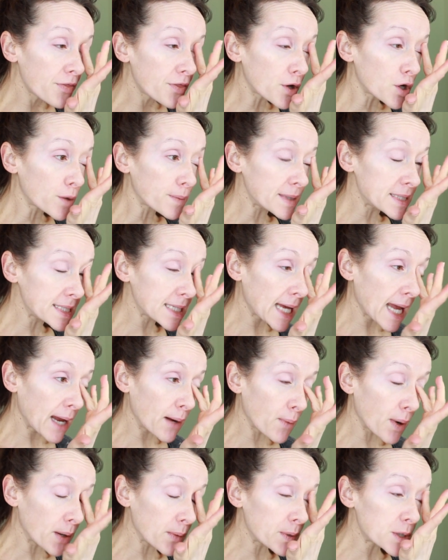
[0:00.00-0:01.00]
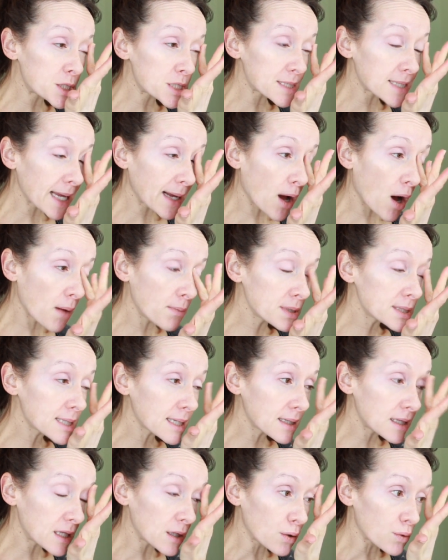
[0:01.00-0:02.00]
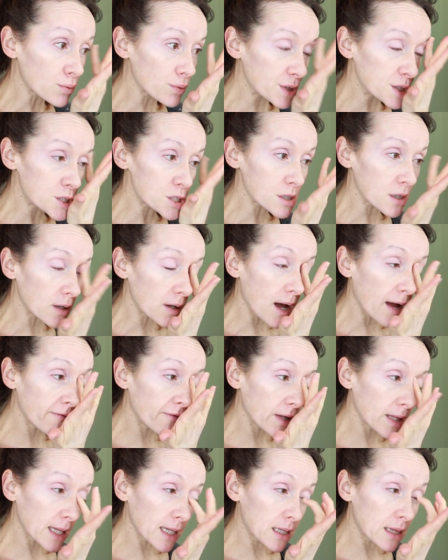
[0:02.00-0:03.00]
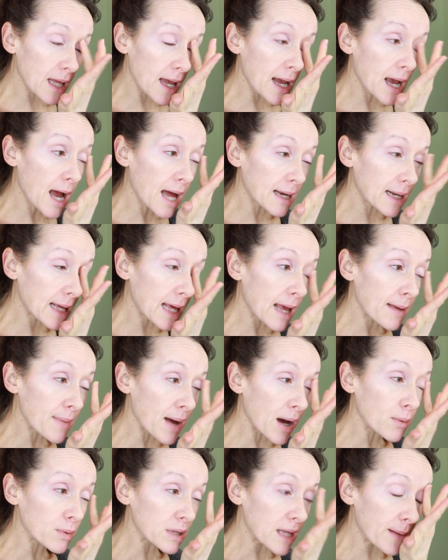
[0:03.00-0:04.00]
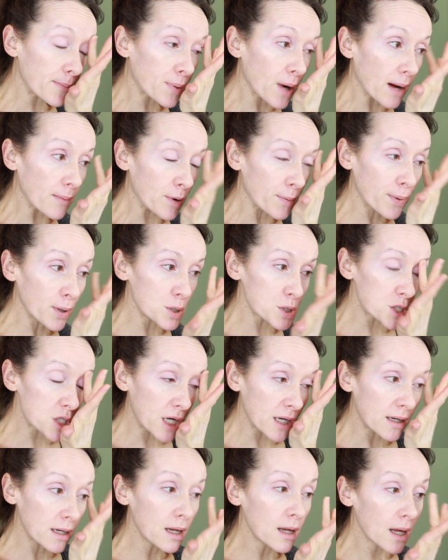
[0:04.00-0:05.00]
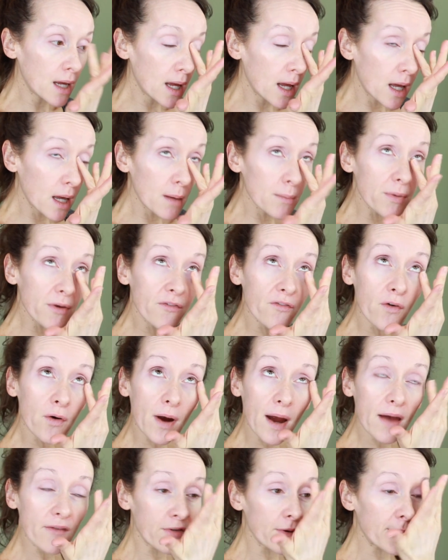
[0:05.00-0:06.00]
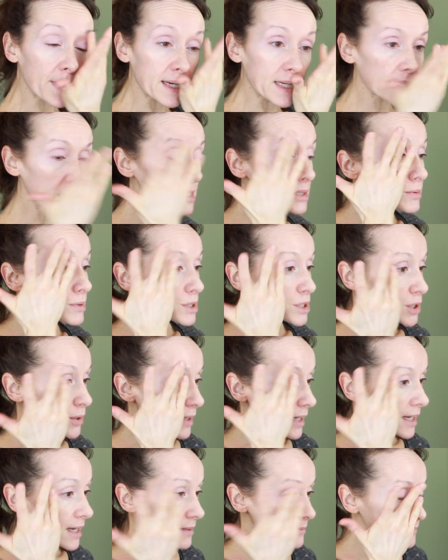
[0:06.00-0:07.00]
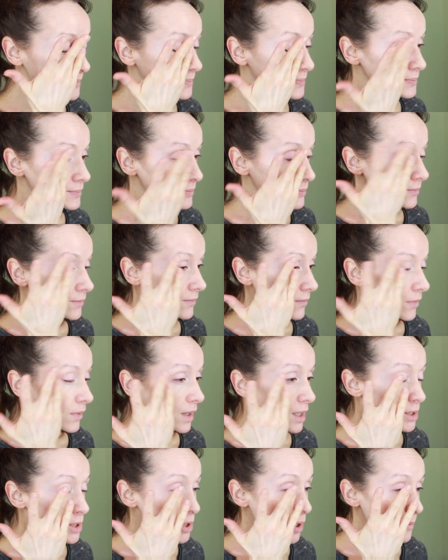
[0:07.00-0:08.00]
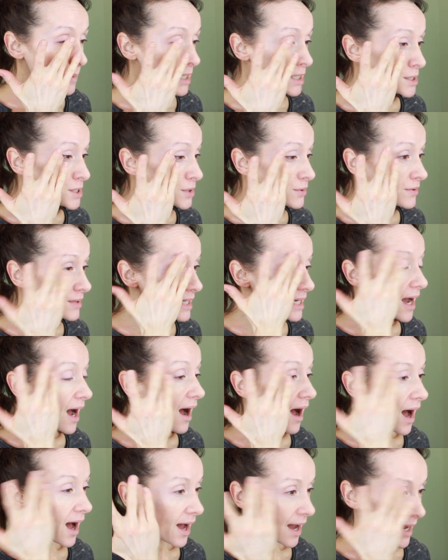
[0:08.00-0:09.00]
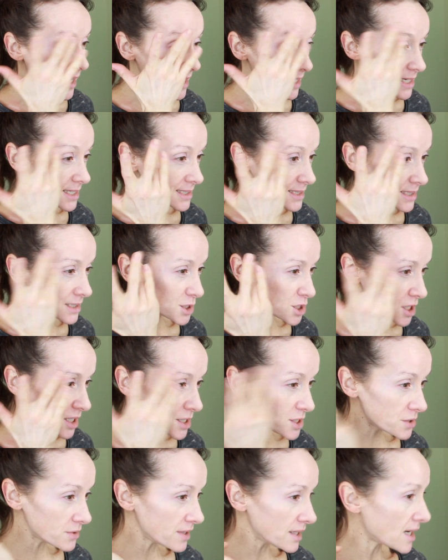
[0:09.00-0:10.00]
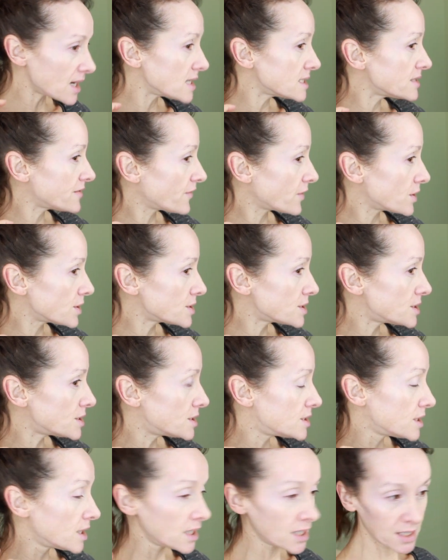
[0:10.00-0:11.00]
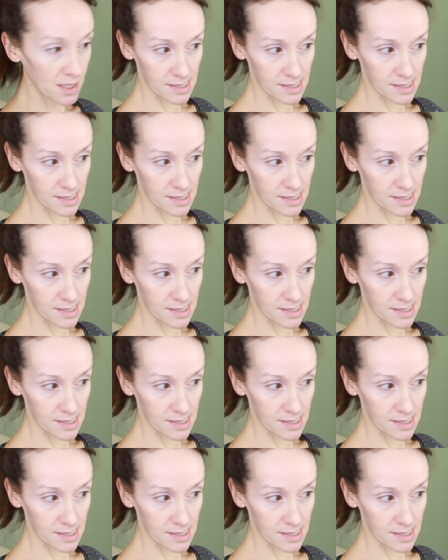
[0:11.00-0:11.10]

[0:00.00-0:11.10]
the Urban Decay one, which is like almost like the original. I feel like they kind of came out with that primer potion before everybody else was doing it. So I'm gonna do the eyes. Should I do the eyes first?